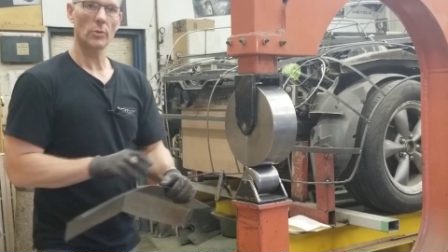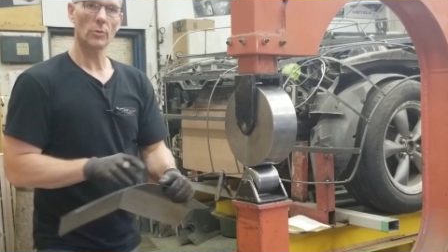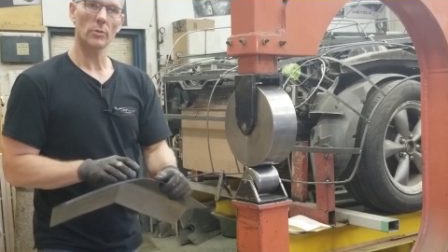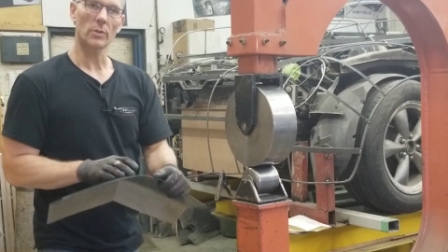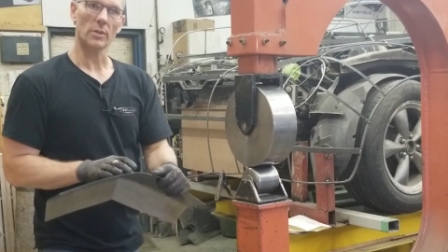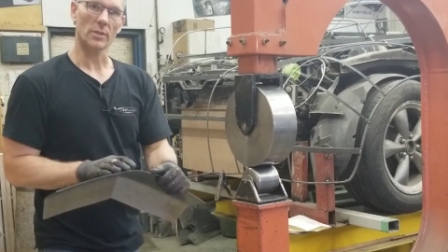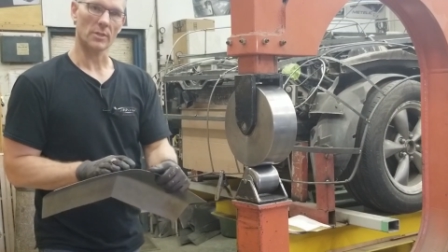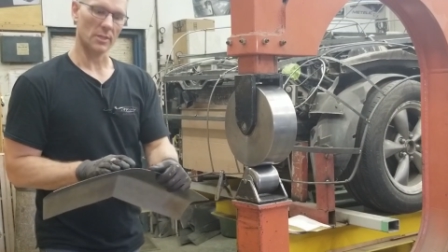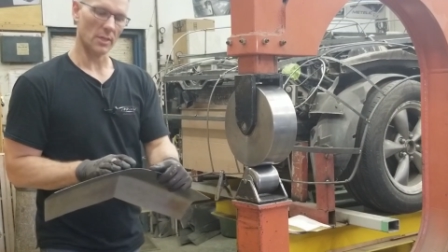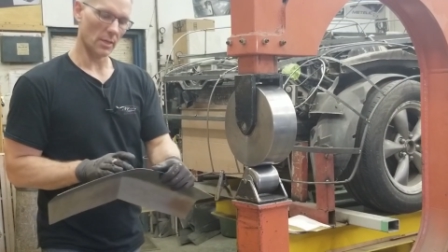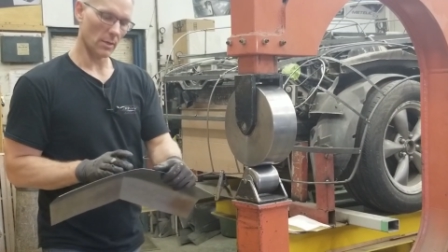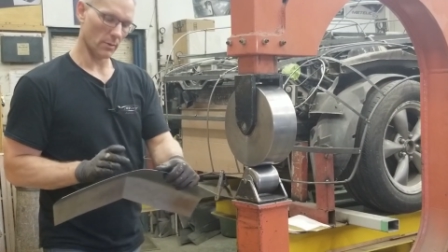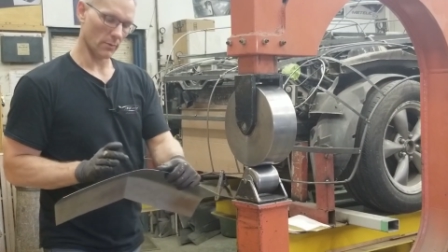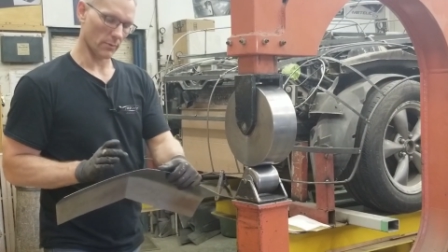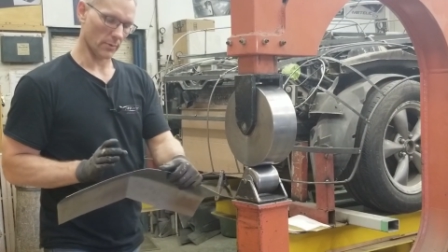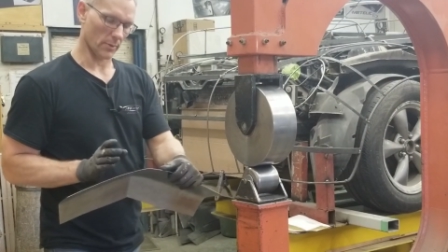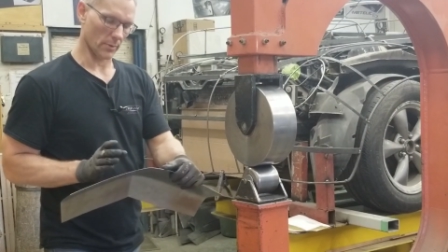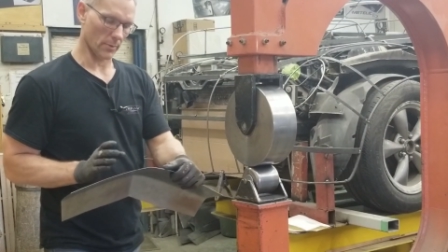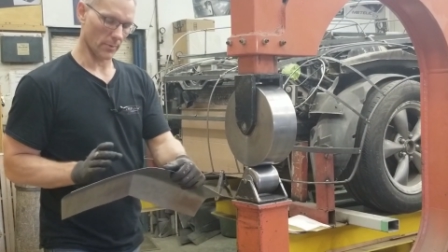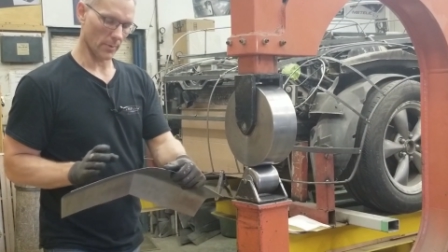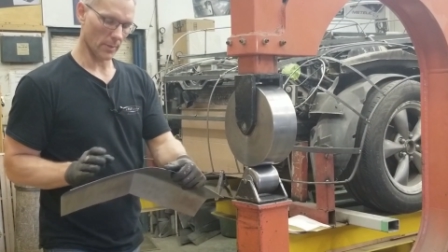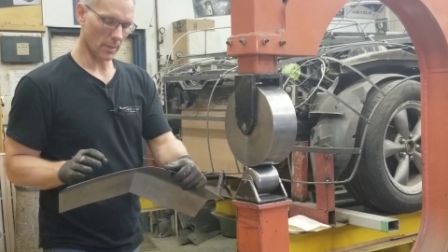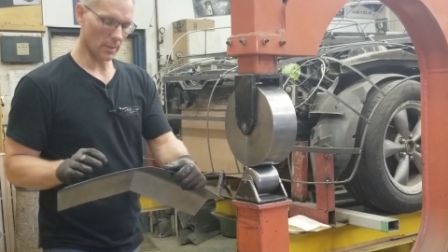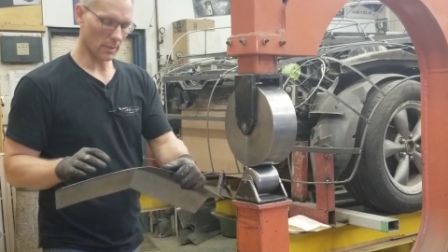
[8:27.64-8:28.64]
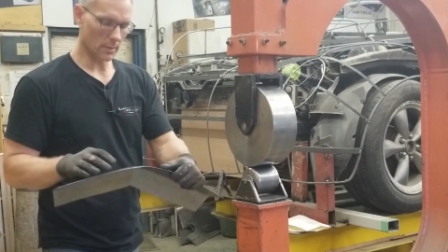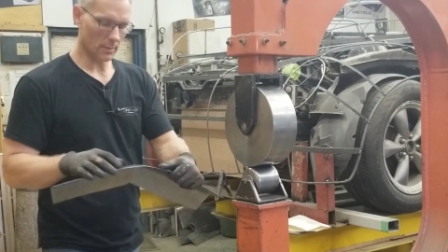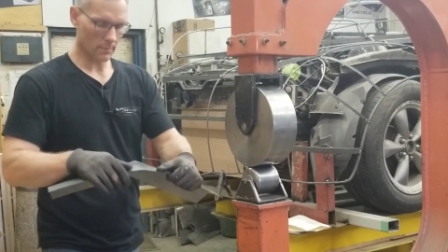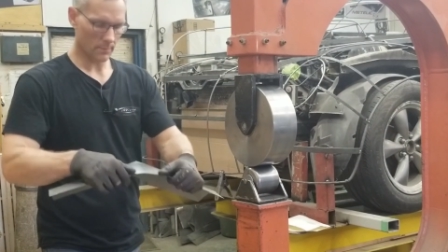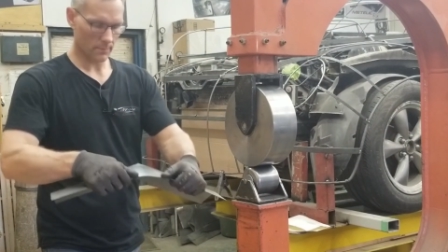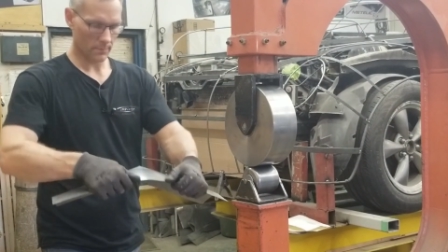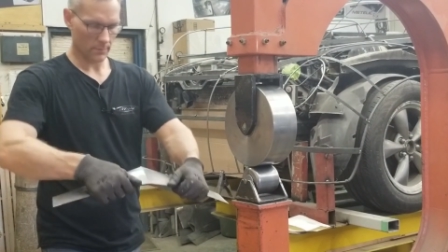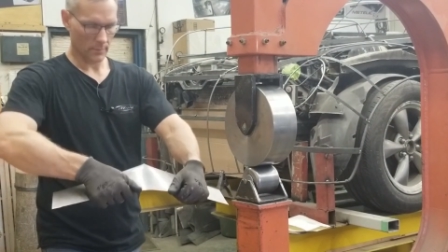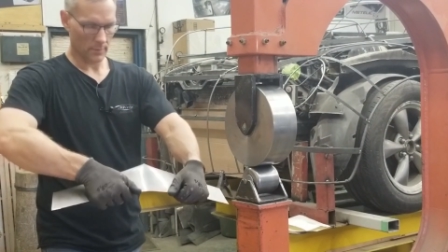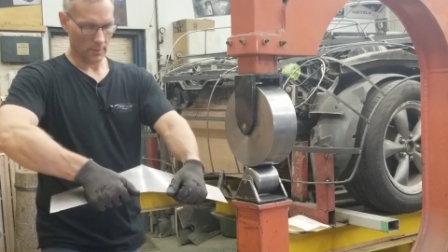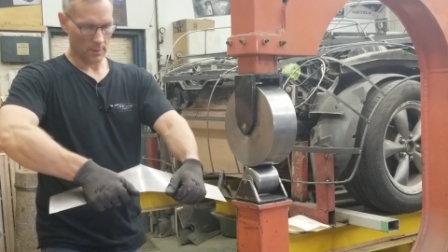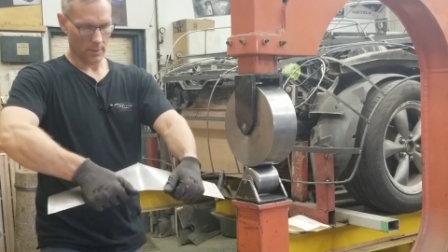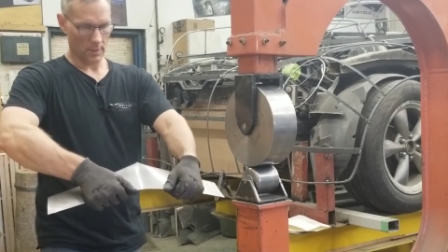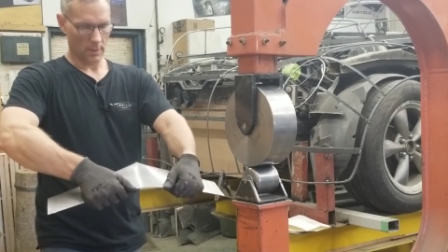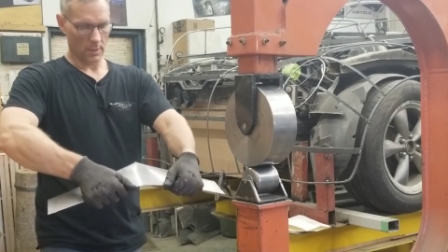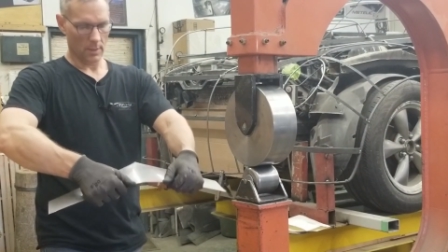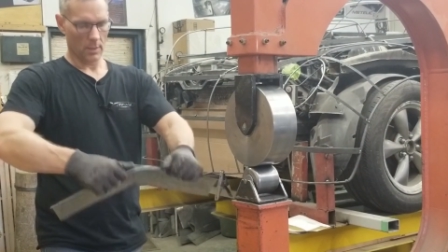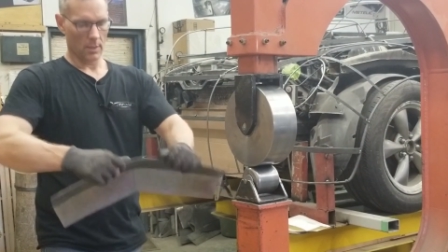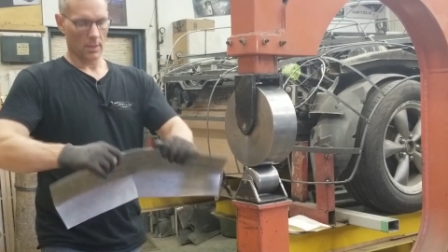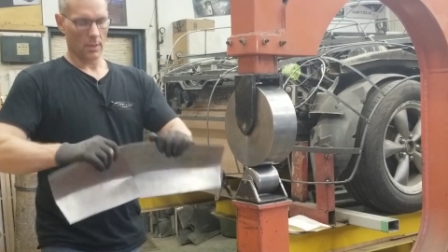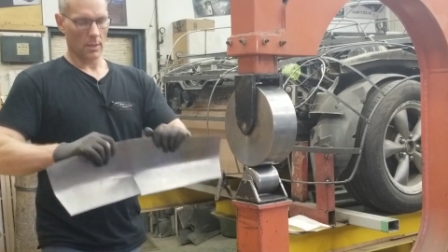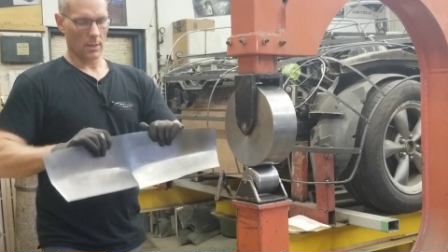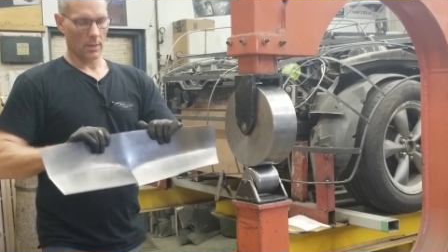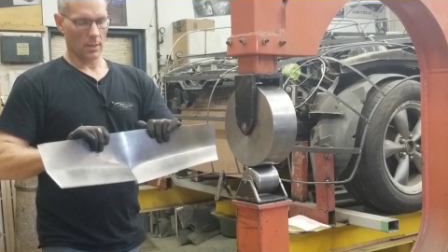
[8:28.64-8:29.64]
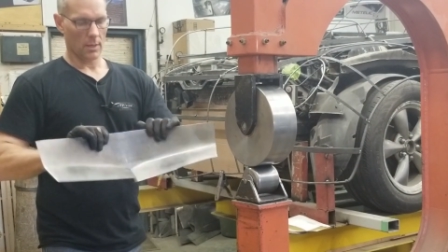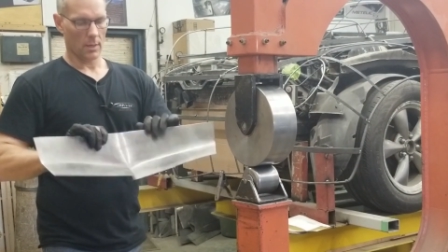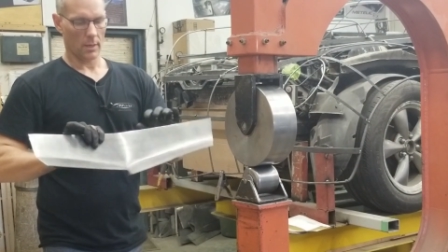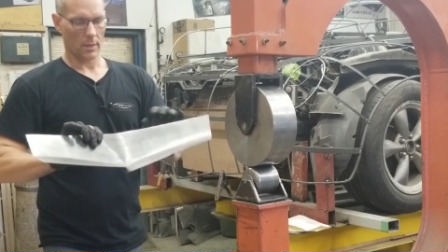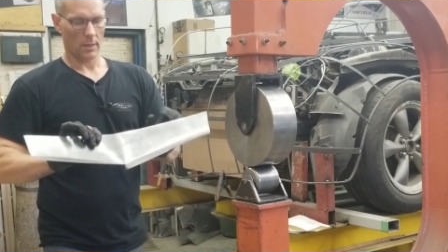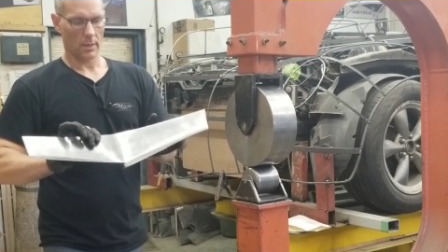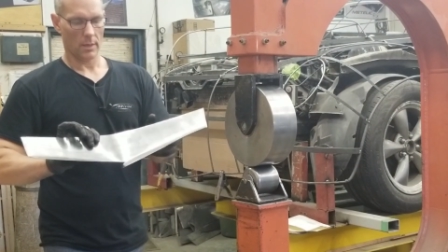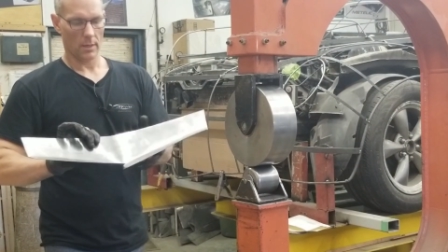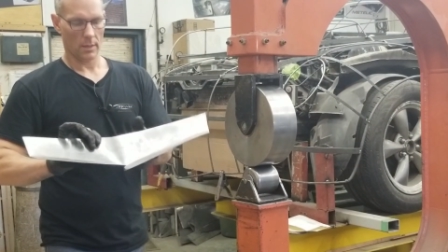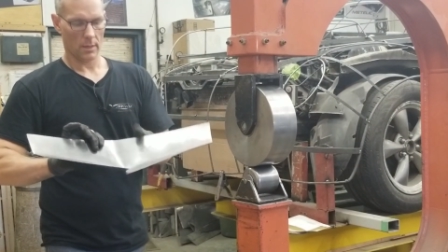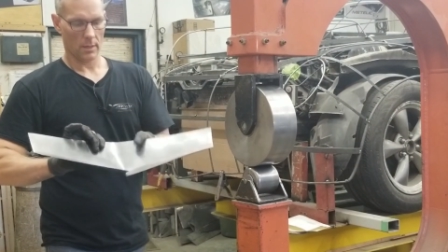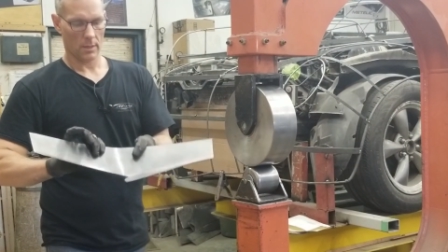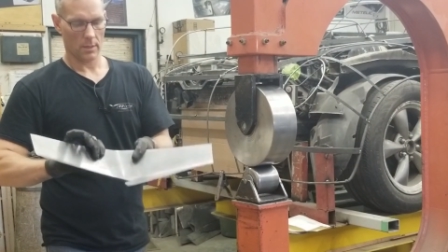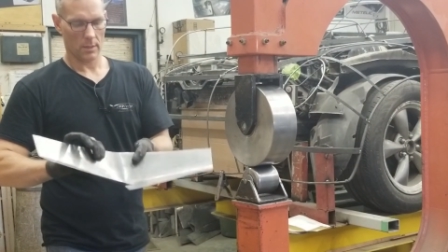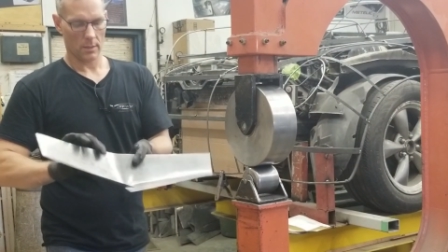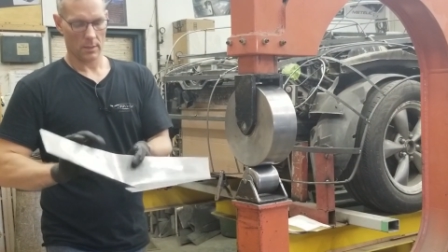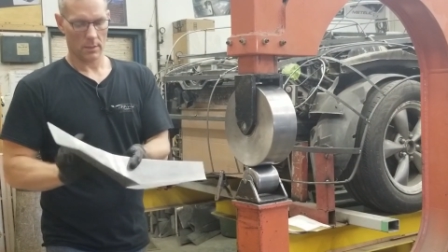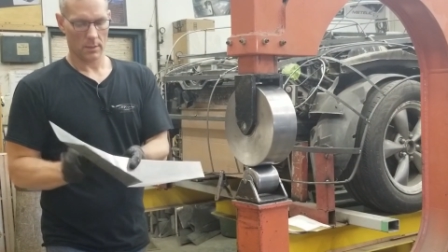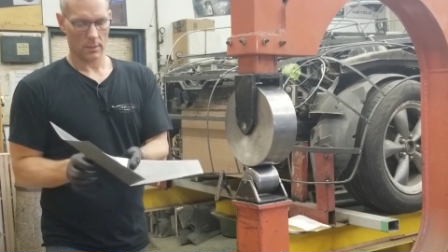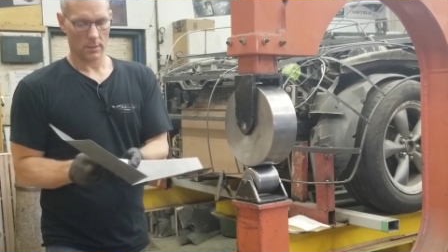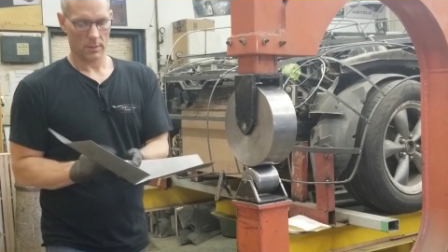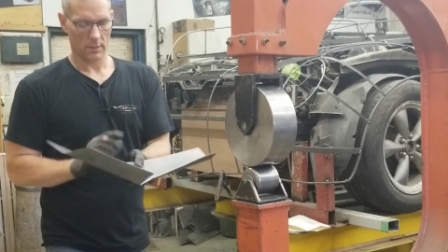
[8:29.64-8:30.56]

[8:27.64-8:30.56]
with the center of the grille. And